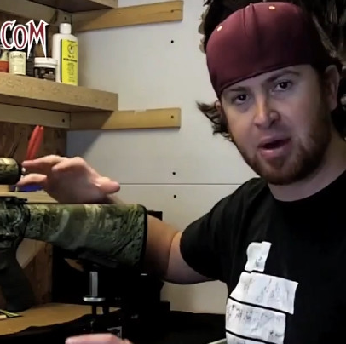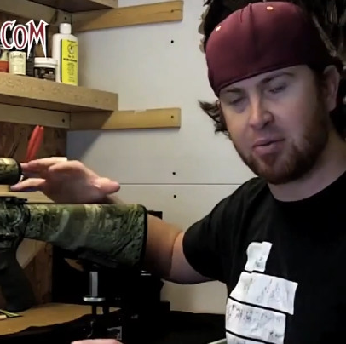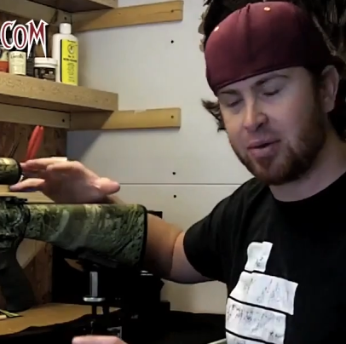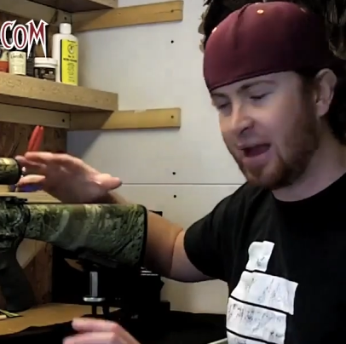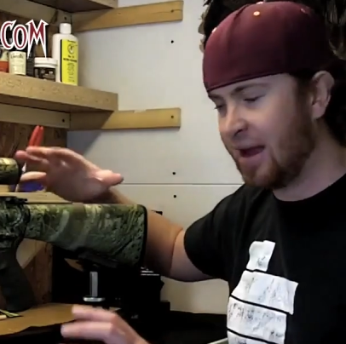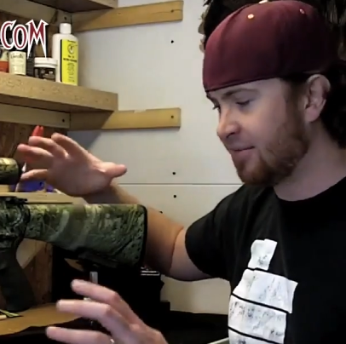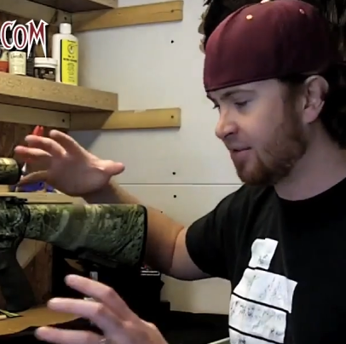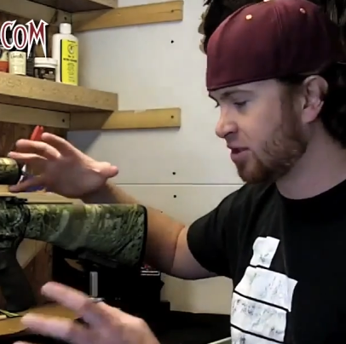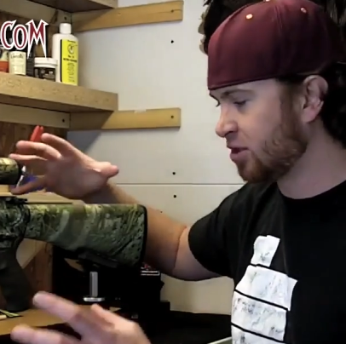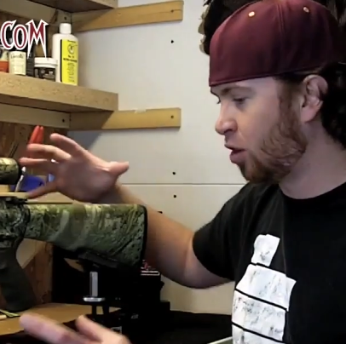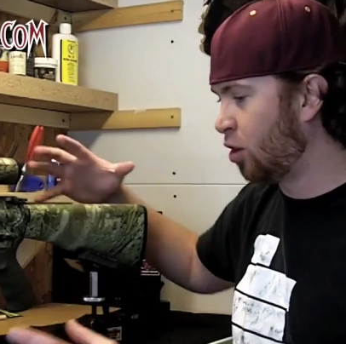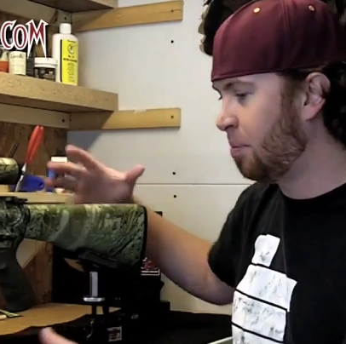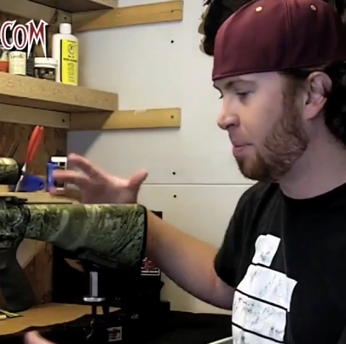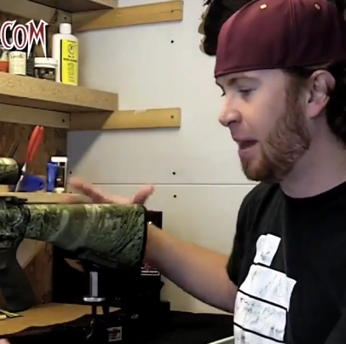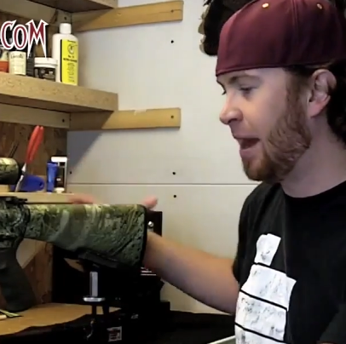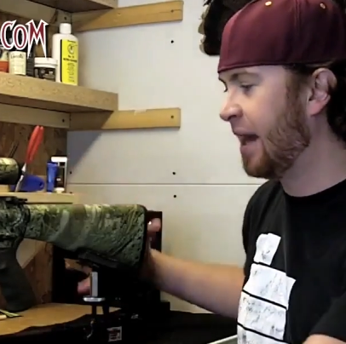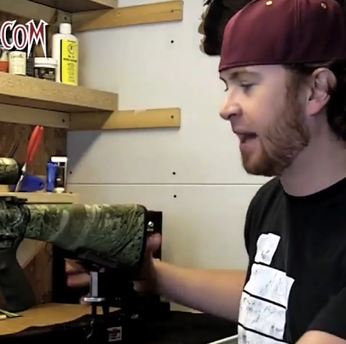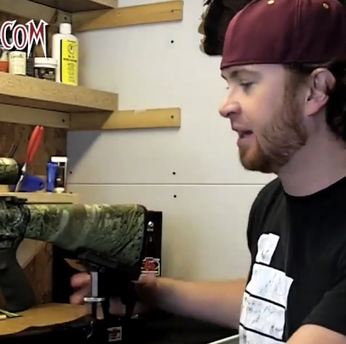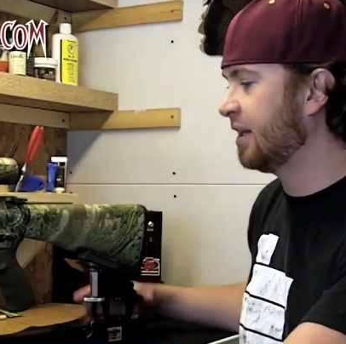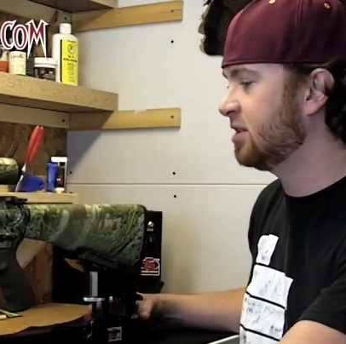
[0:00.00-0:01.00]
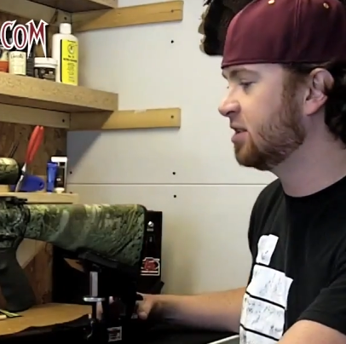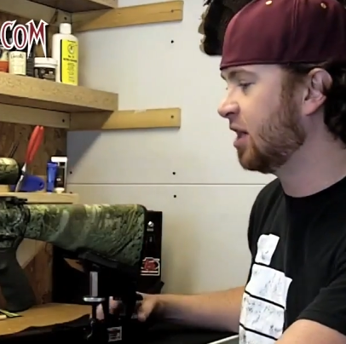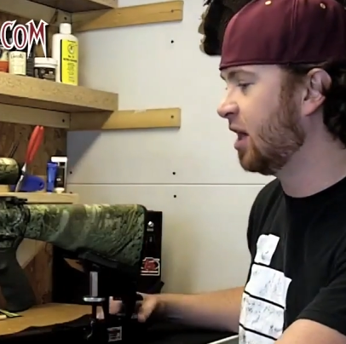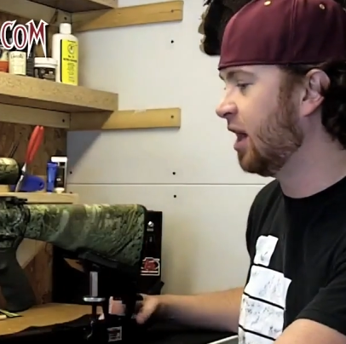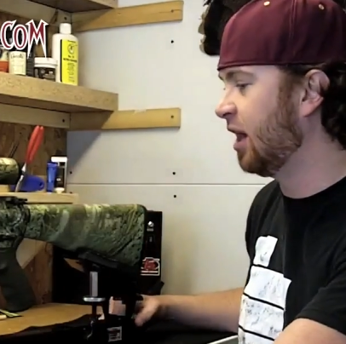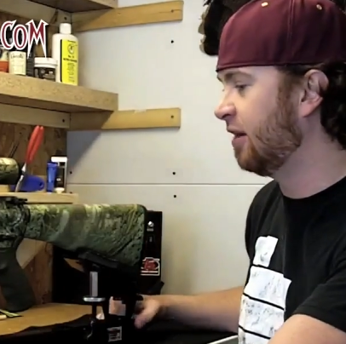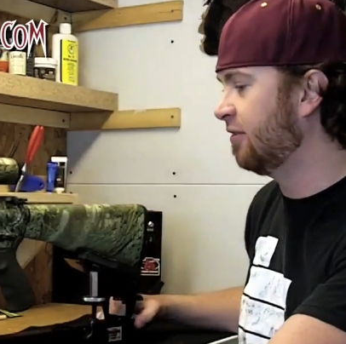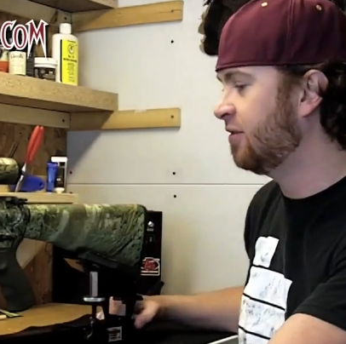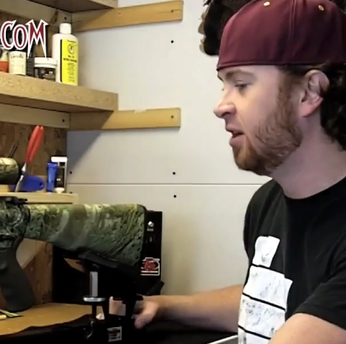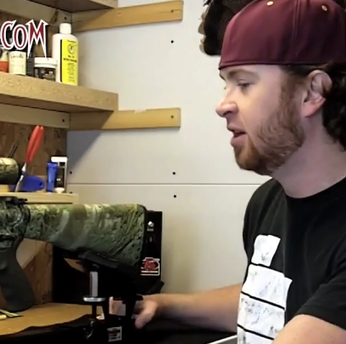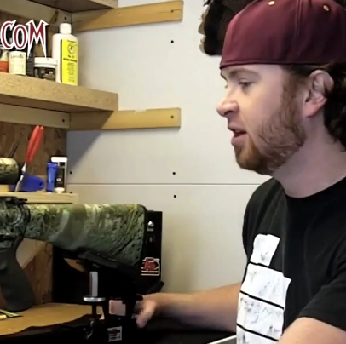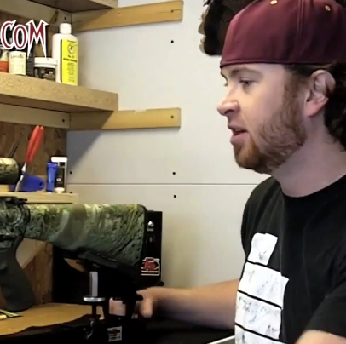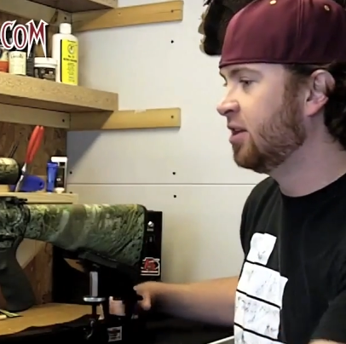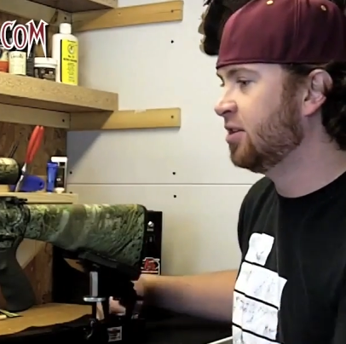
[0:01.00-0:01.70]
but we have this whole package of